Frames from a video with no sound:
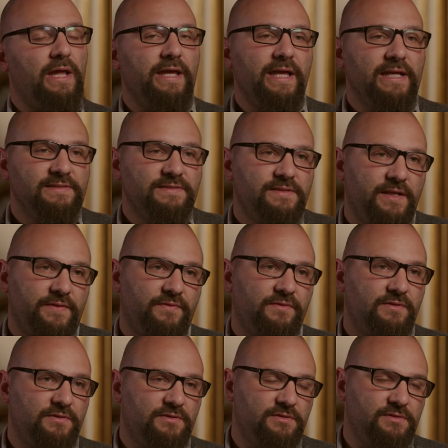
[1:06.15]
I guess that
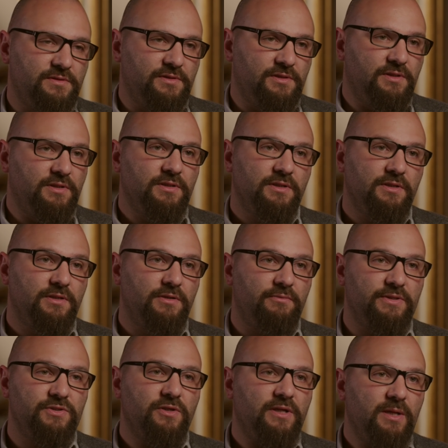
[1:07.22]
uh,
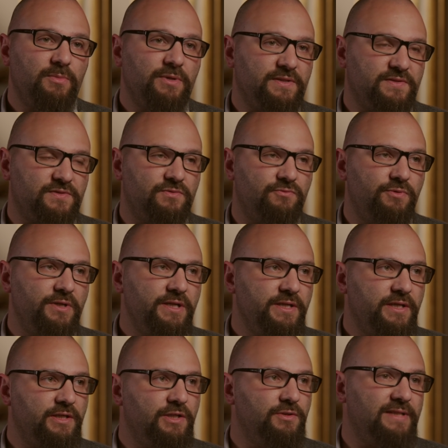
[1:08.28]
Reggio Calabria is
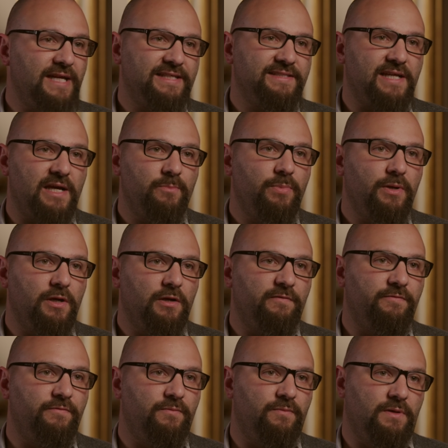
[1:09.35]
really a good example
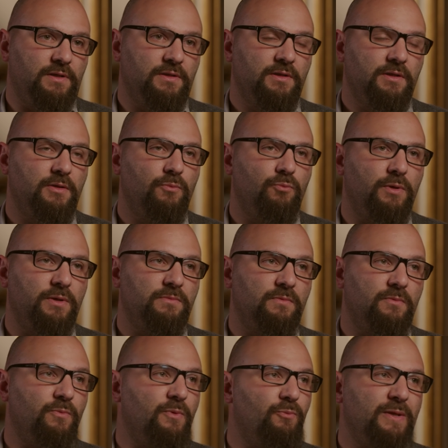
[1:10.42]
of uh, what,
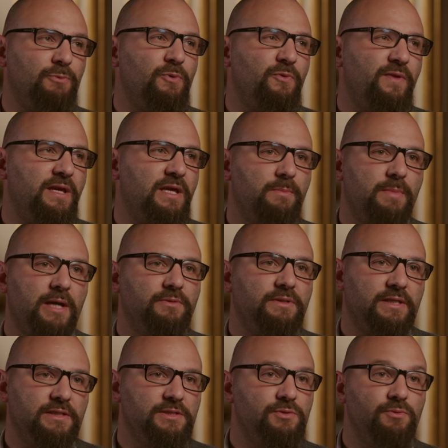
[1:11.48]
when we think about
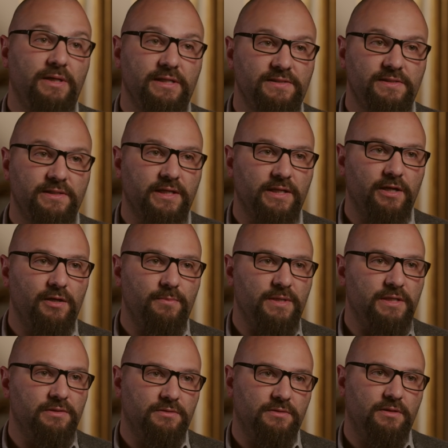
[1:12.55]
a dualistic
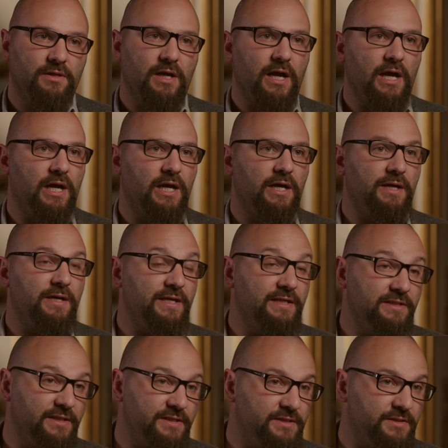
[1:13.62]
economy, uh,
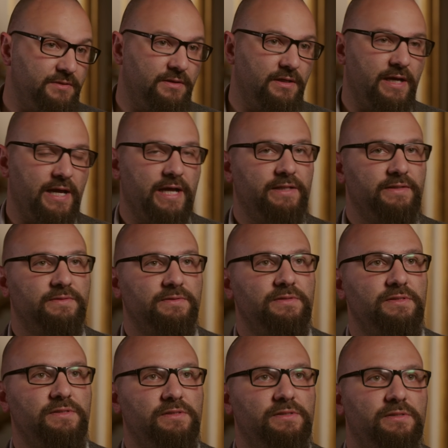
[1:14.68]
Italy
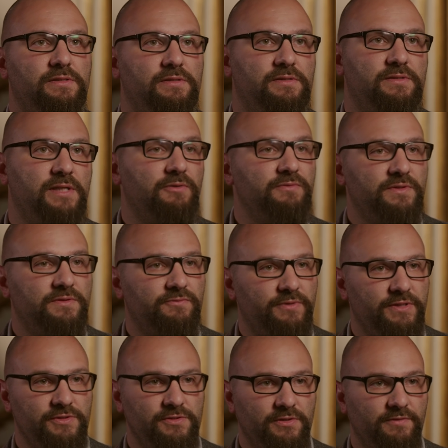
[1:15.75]
and the southern
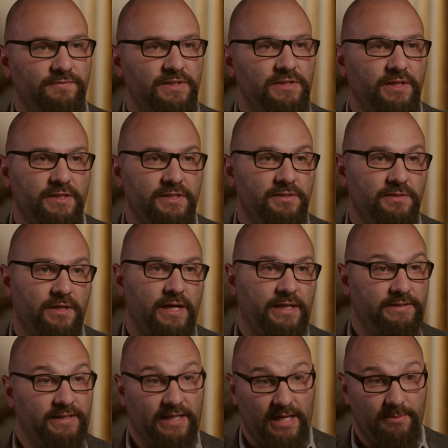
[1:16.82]
region of Italy
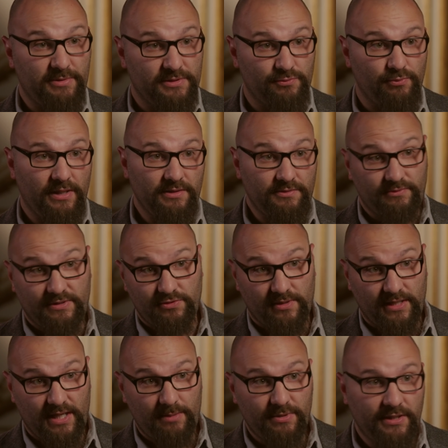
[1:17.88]
and Calabria as well, Reggio
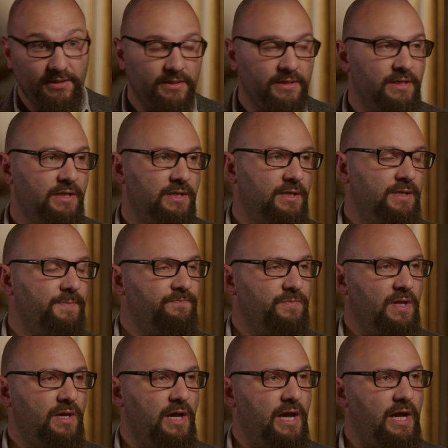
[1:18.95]
Calabria,
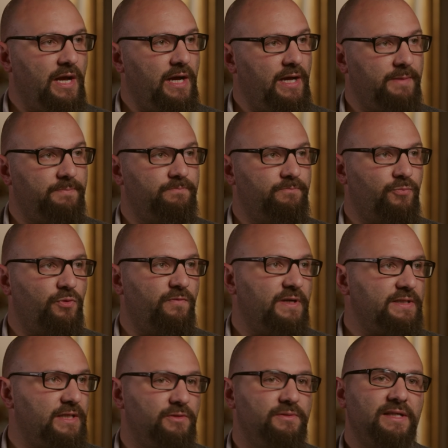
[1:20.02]
uh,
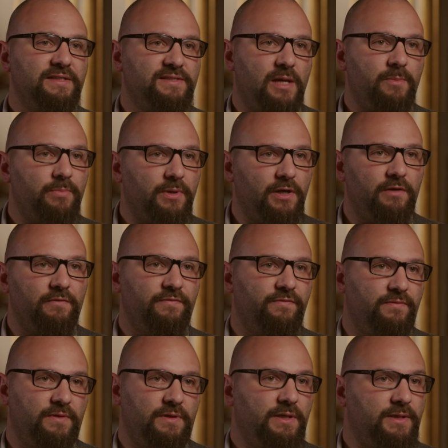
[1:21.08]
provide a good example
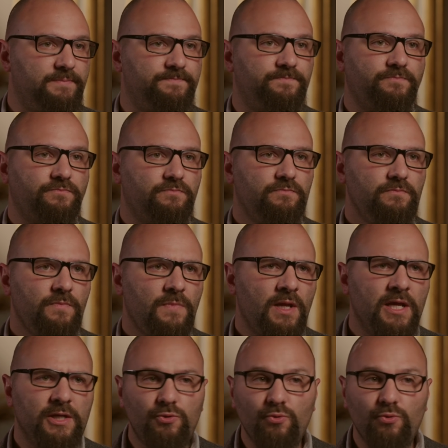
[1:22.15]
of um, a